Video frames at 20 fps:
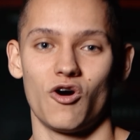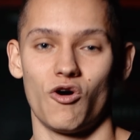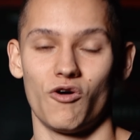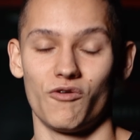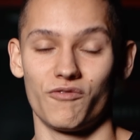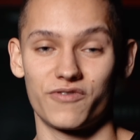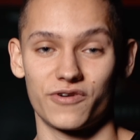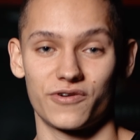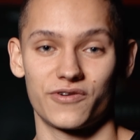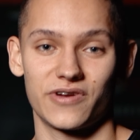
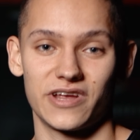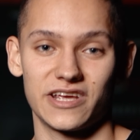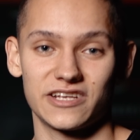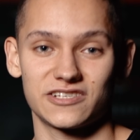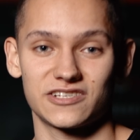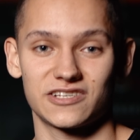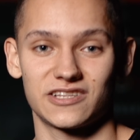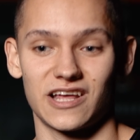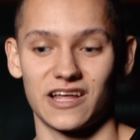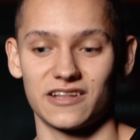
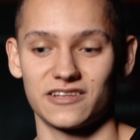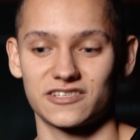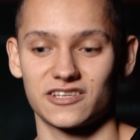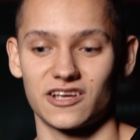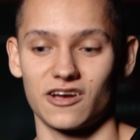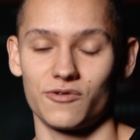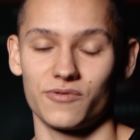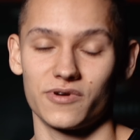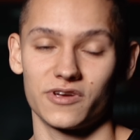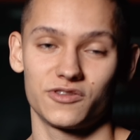overreach that is
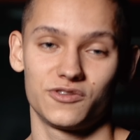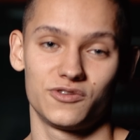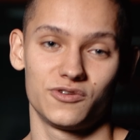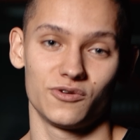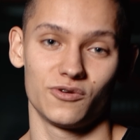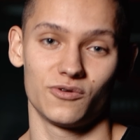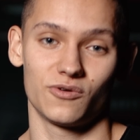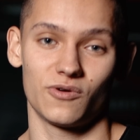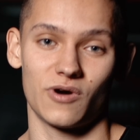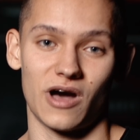going
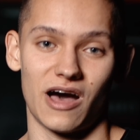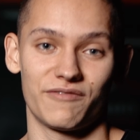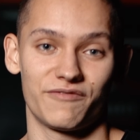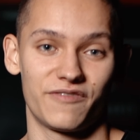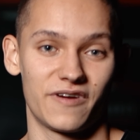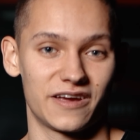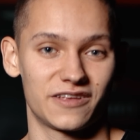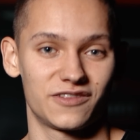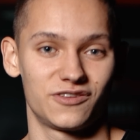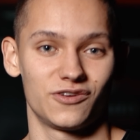to
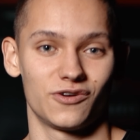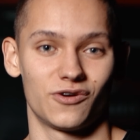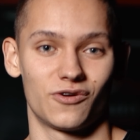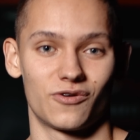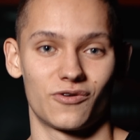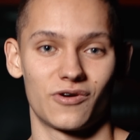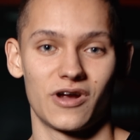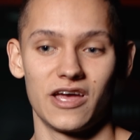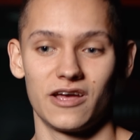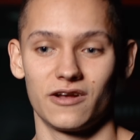affect
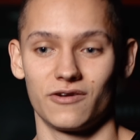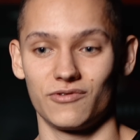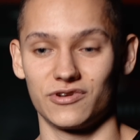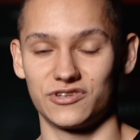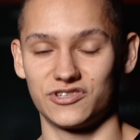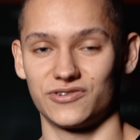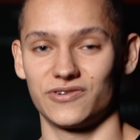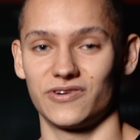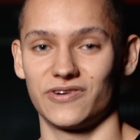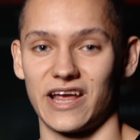your
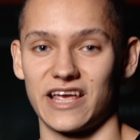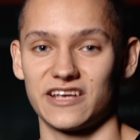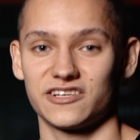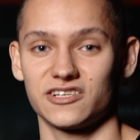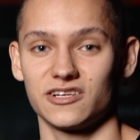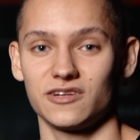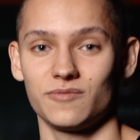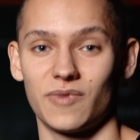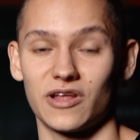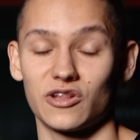
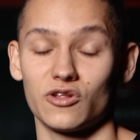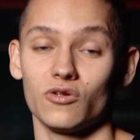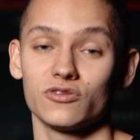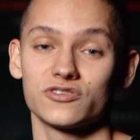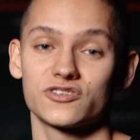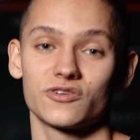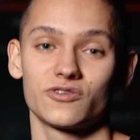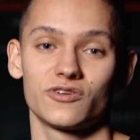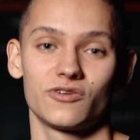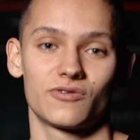regeneration, but
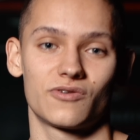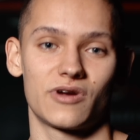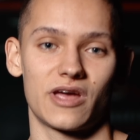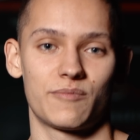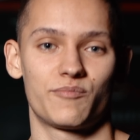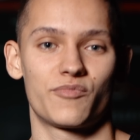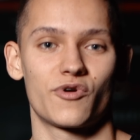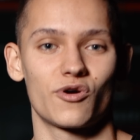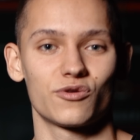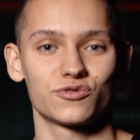also your
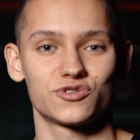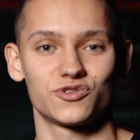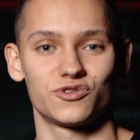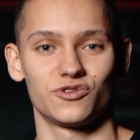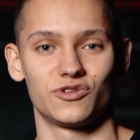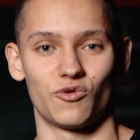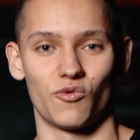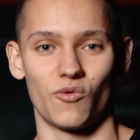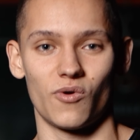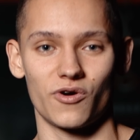approach
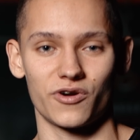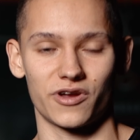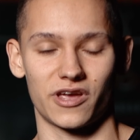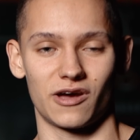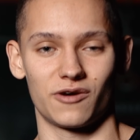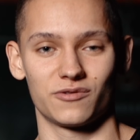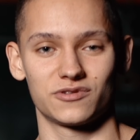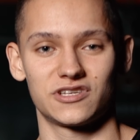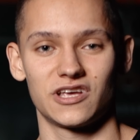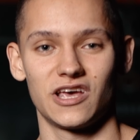to the
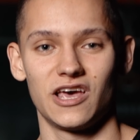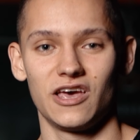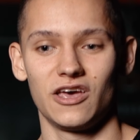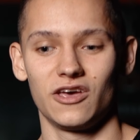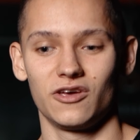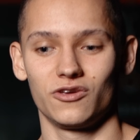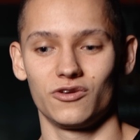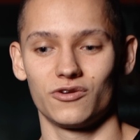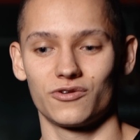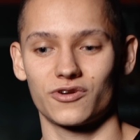workouts.
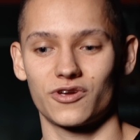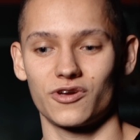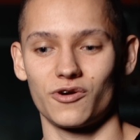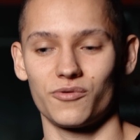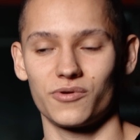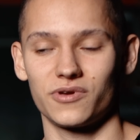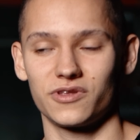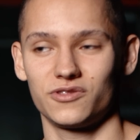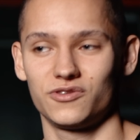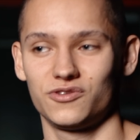You're
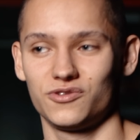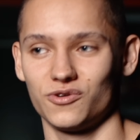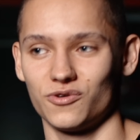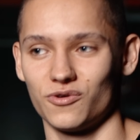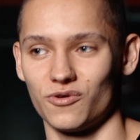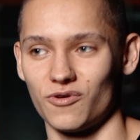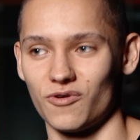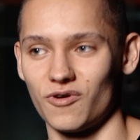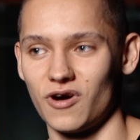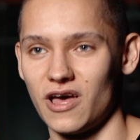going
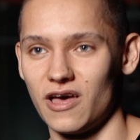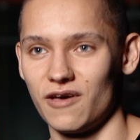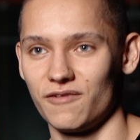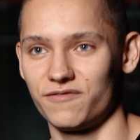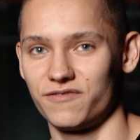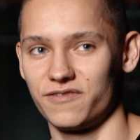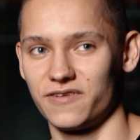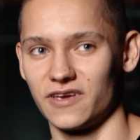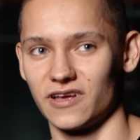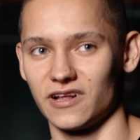to
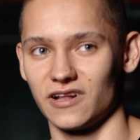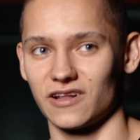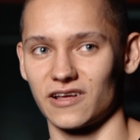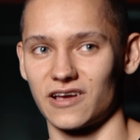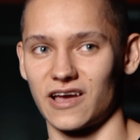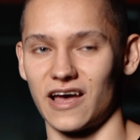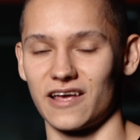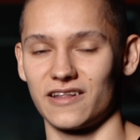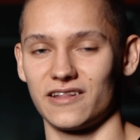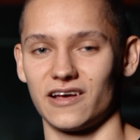
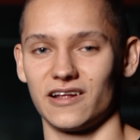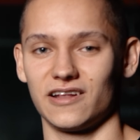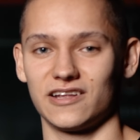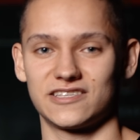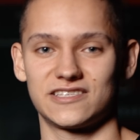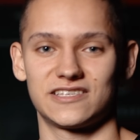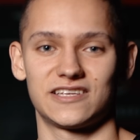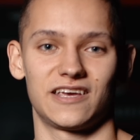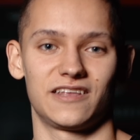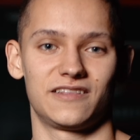feel kinda,
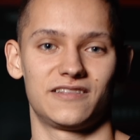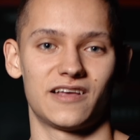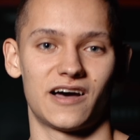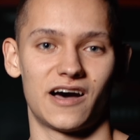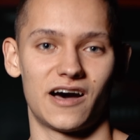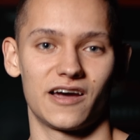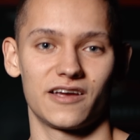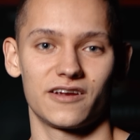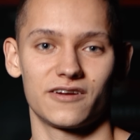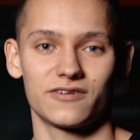let's say,
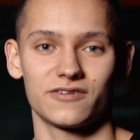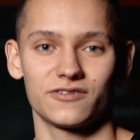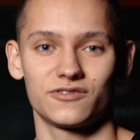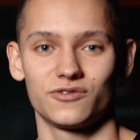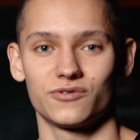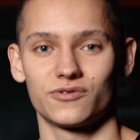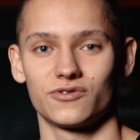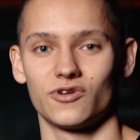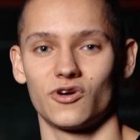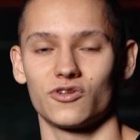tired.
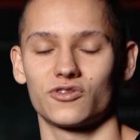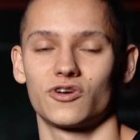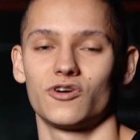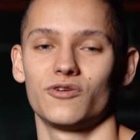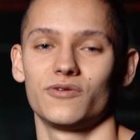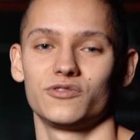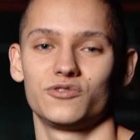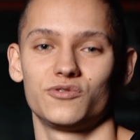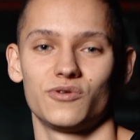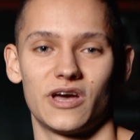You're not
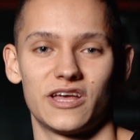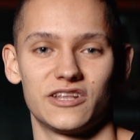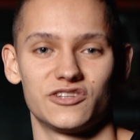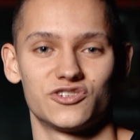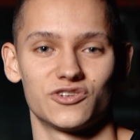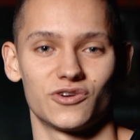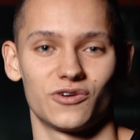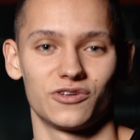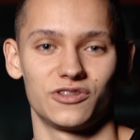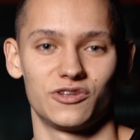going to
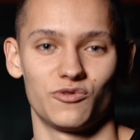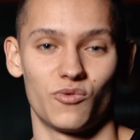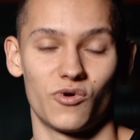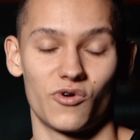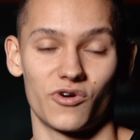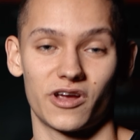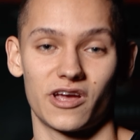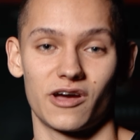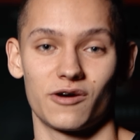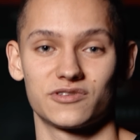enjoy the
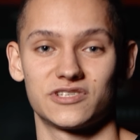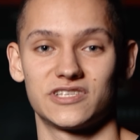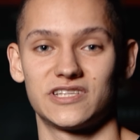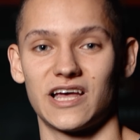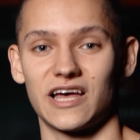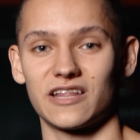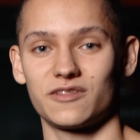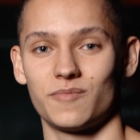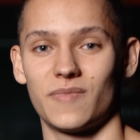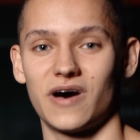workouts
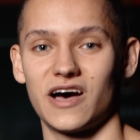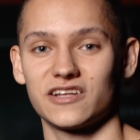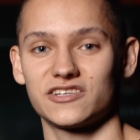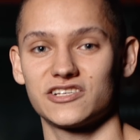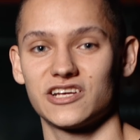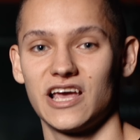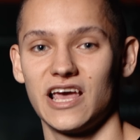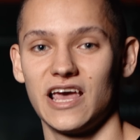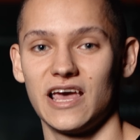that much,